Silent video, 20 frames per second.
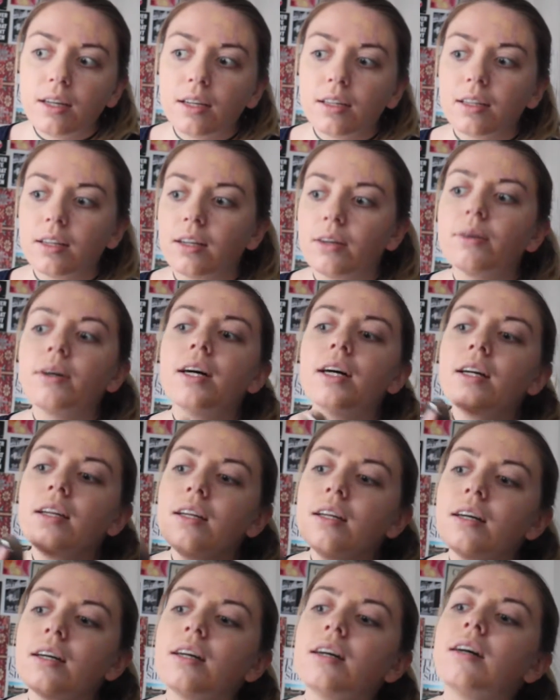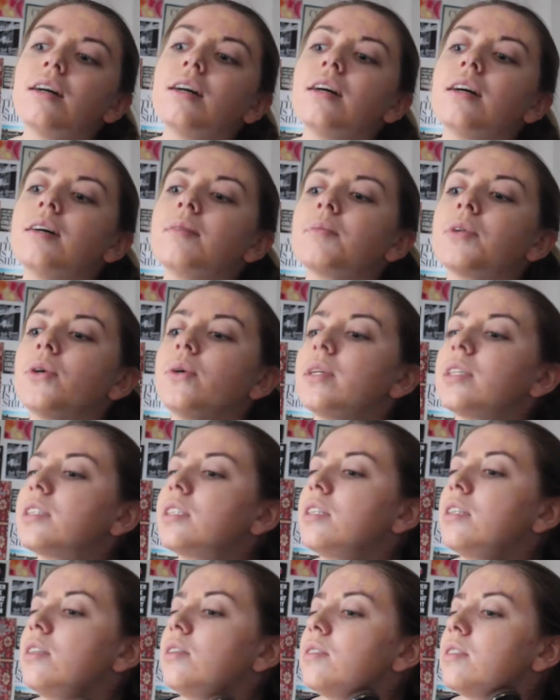And you know what? I am going
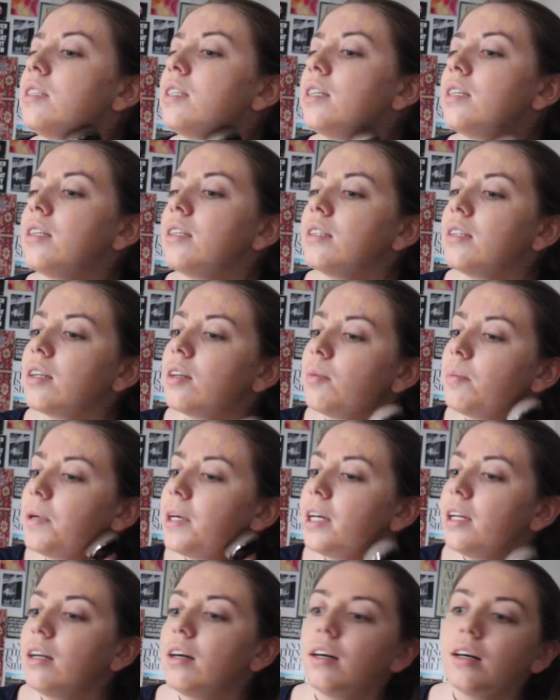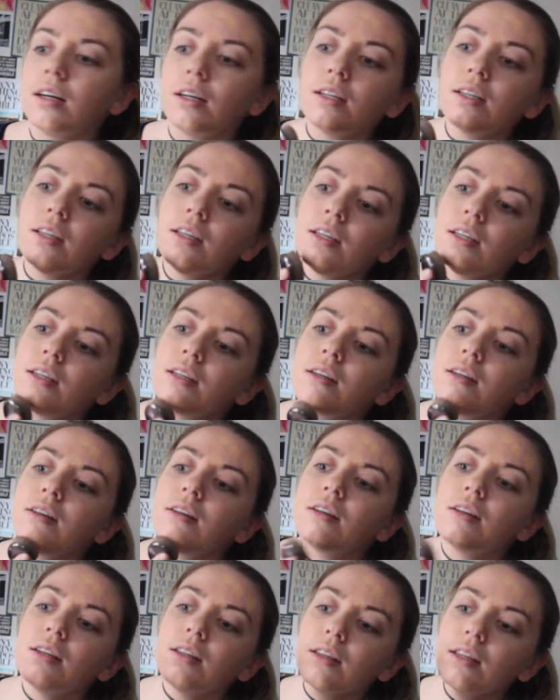to use it a little bit on
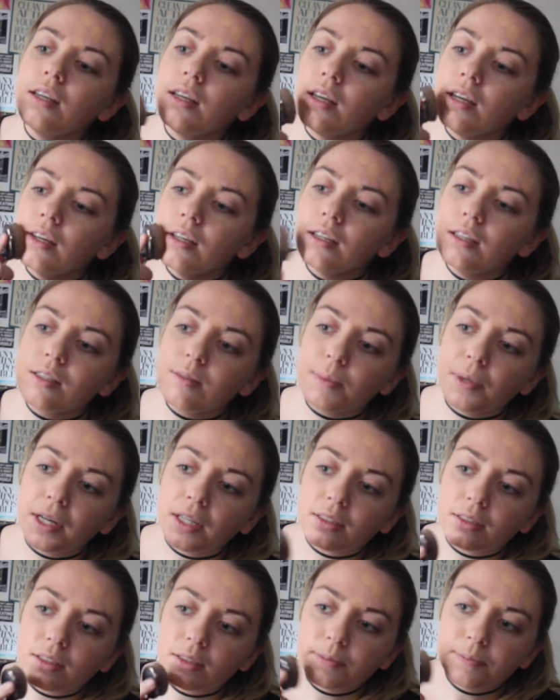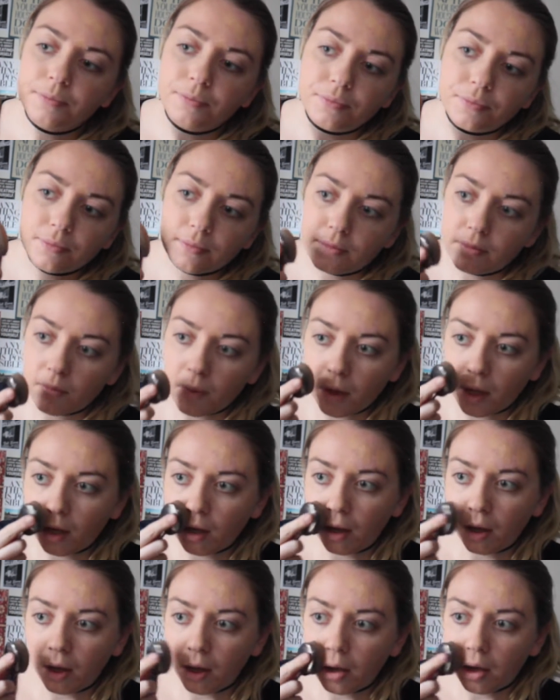the acne spots.
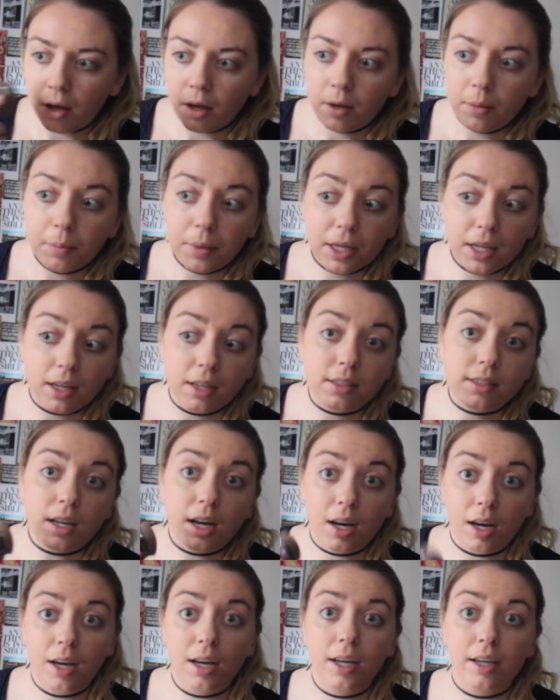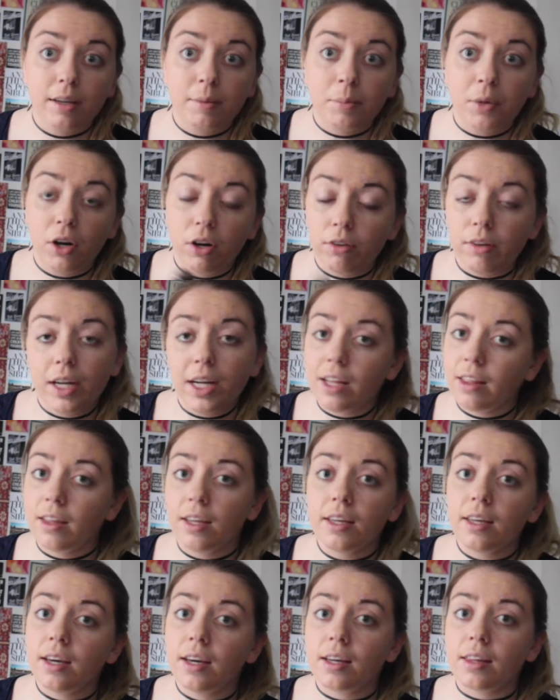Because I am already
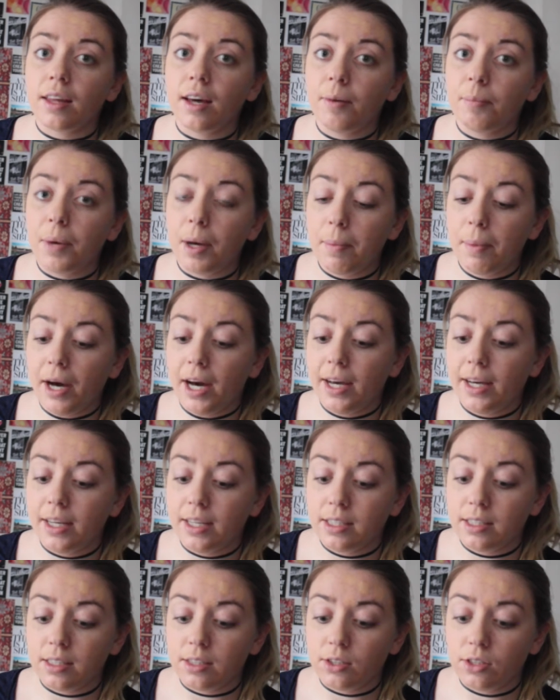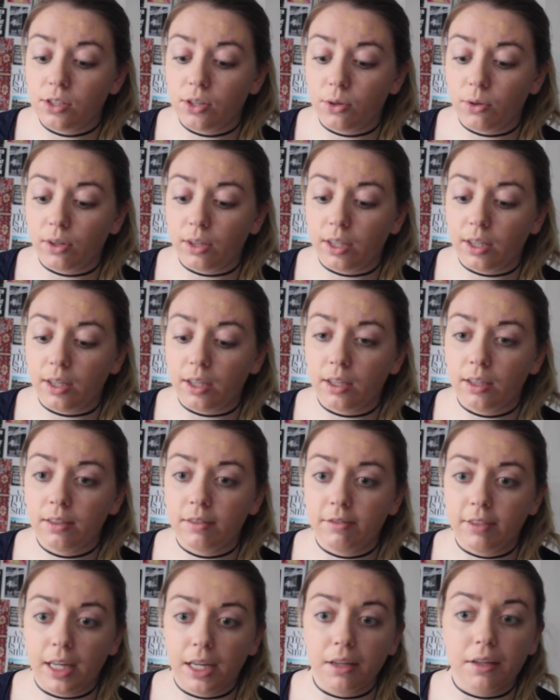thinking that my bias is totally
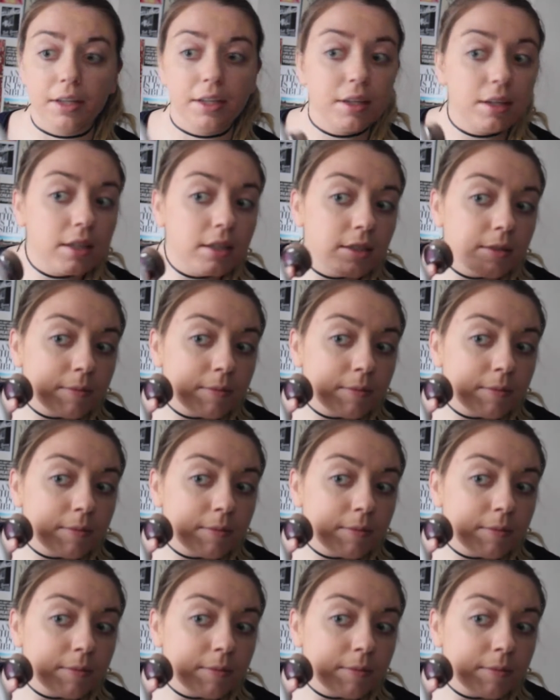valid.